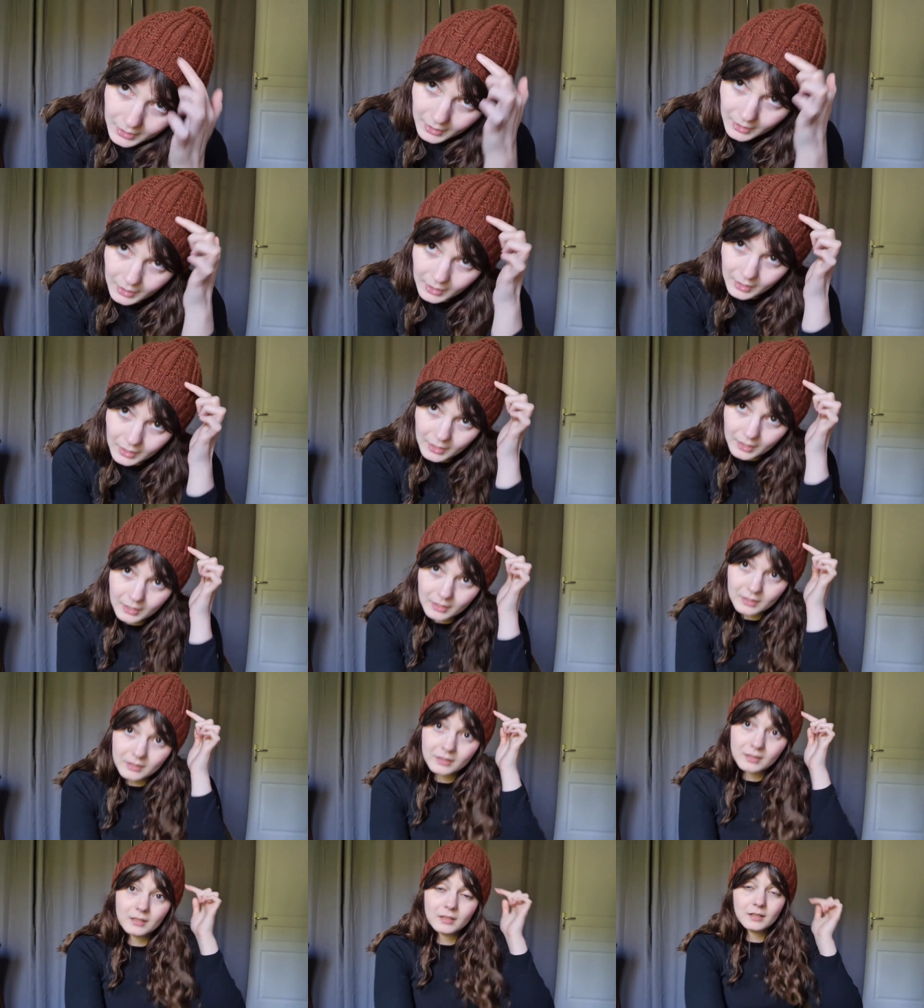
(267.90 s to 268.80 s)

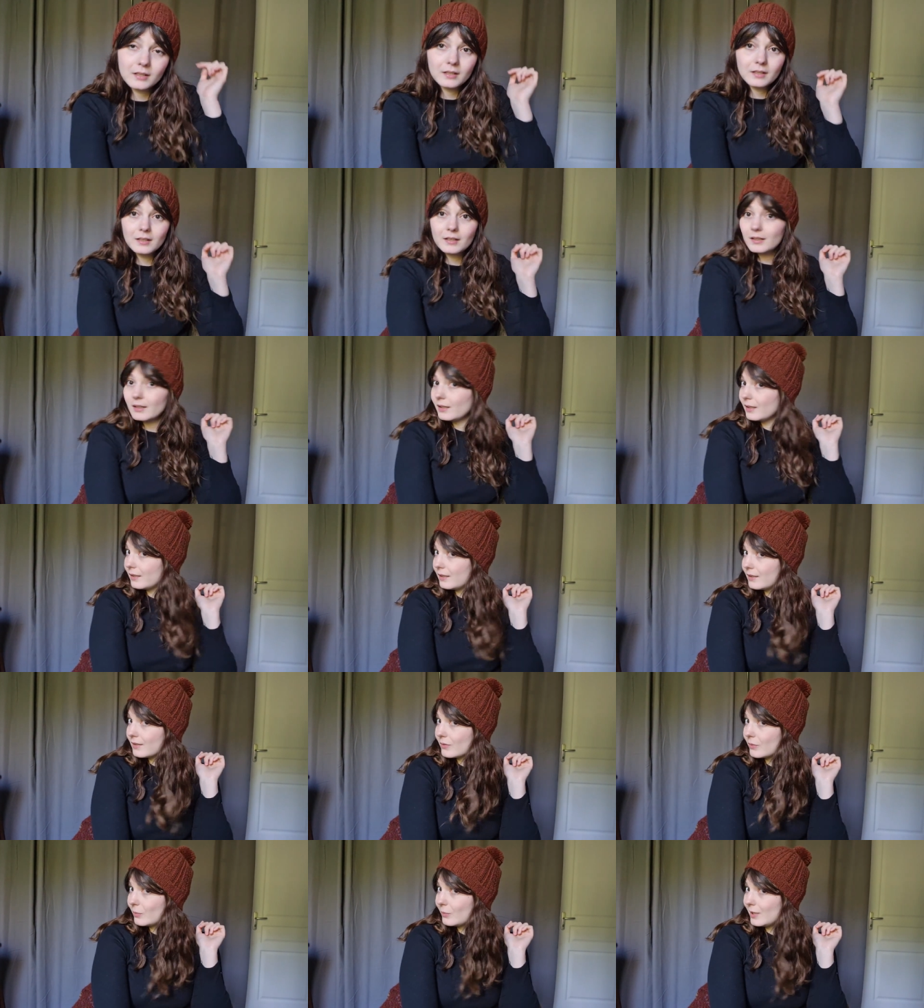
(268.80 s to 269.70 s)
and it
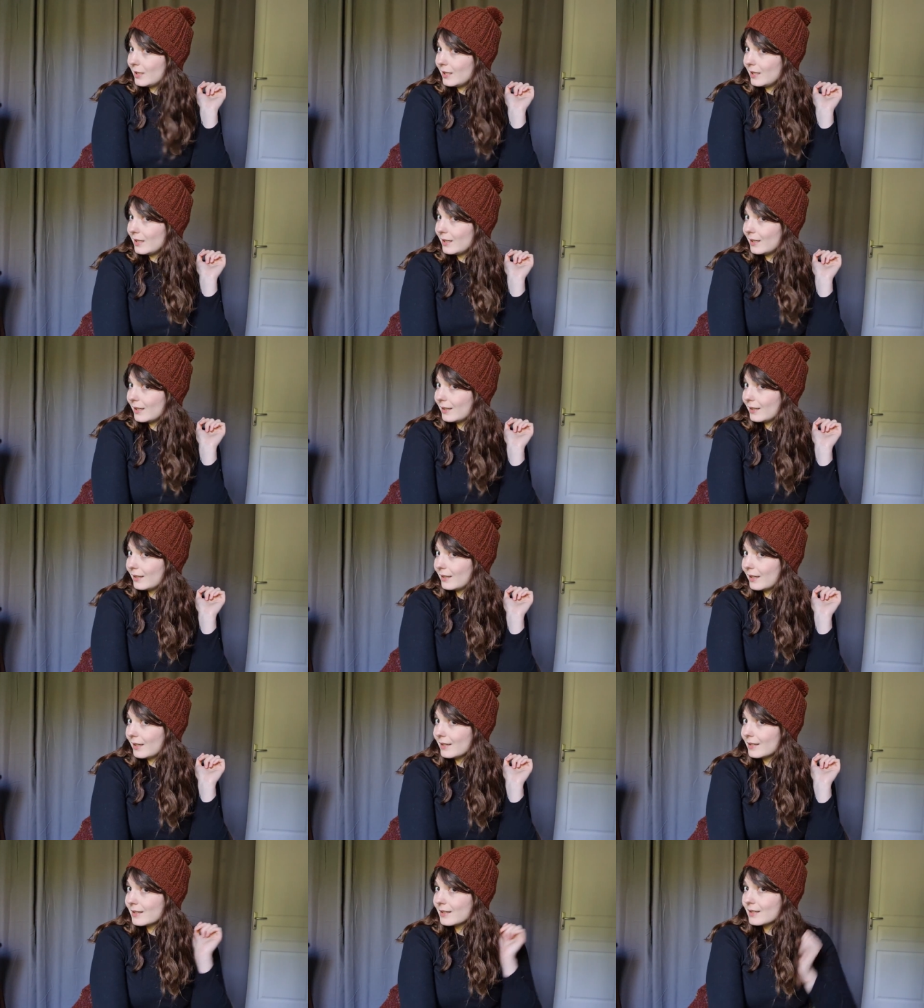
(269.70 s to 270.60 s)
is a really
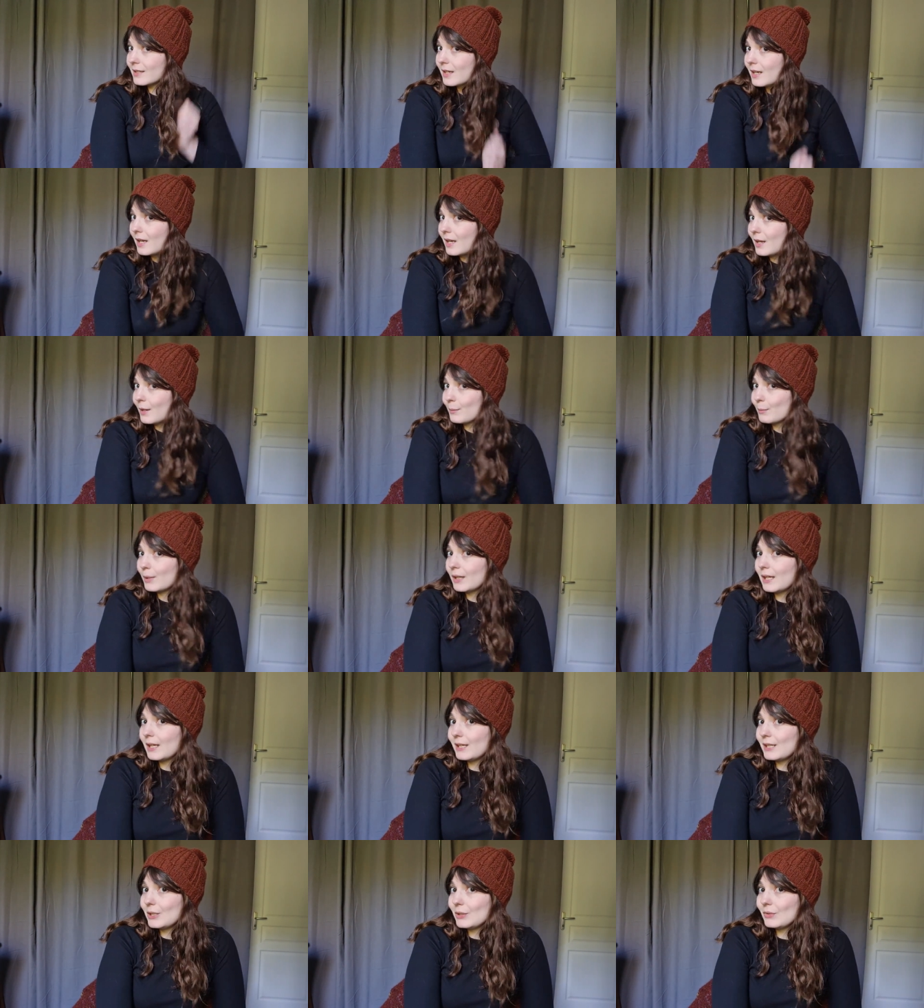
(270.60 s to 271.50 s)
nice,
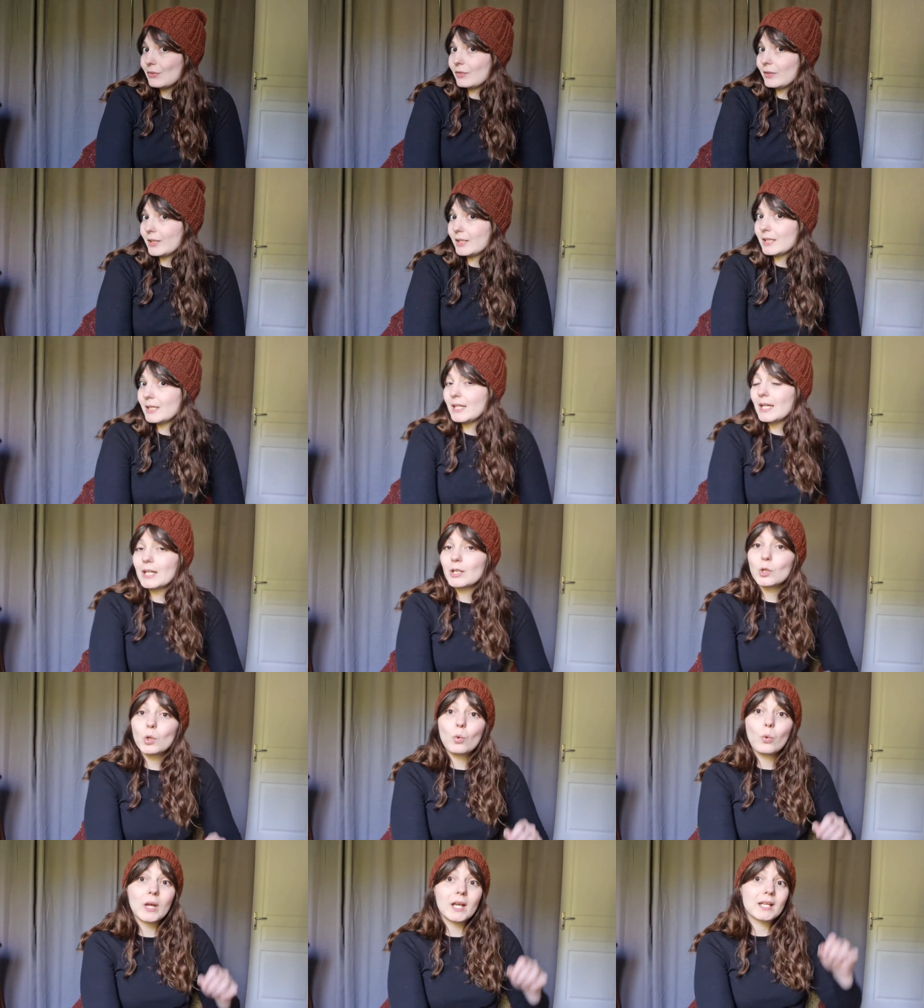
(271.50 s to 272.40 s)
beginner-friendly
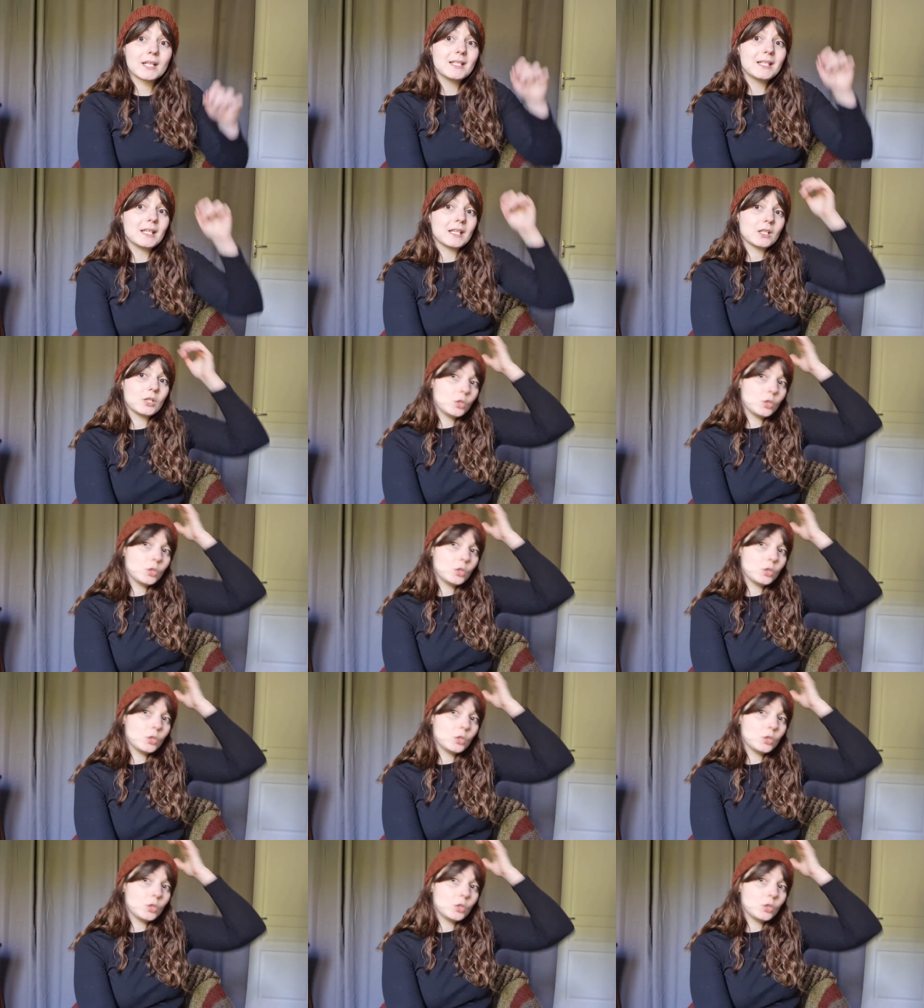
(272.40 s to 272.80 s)
and quick knit.